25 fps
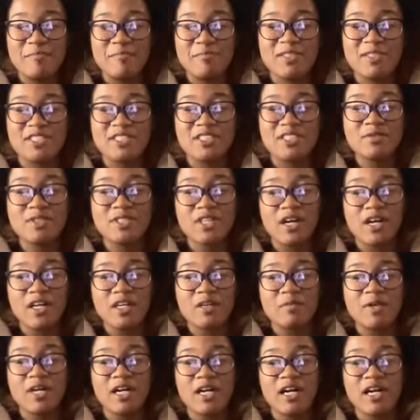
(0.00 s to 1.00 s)
But she was
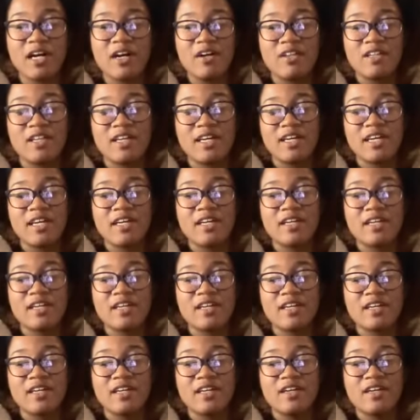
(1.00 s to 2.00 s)
talking about how like
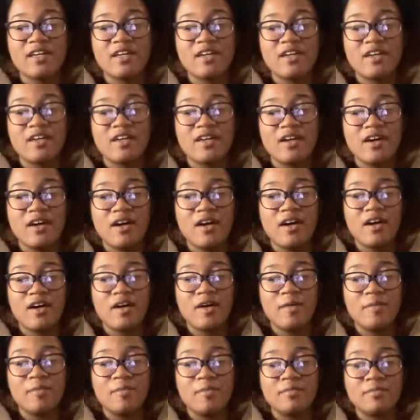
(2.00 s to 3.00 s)

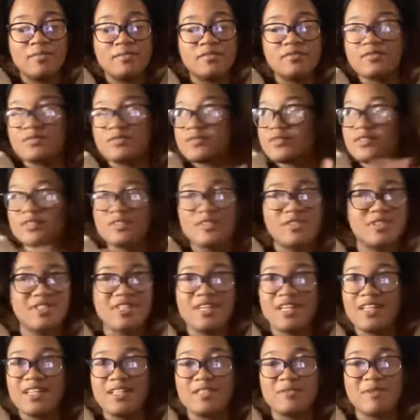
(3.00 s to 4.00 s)
um
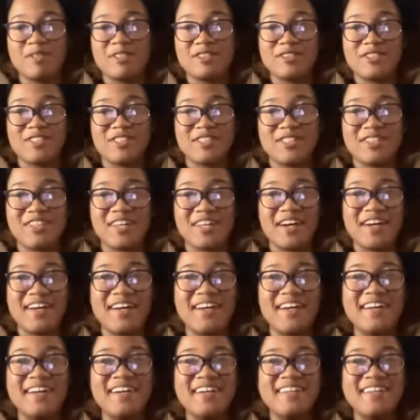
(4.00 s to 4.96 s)
I lost my train of thought.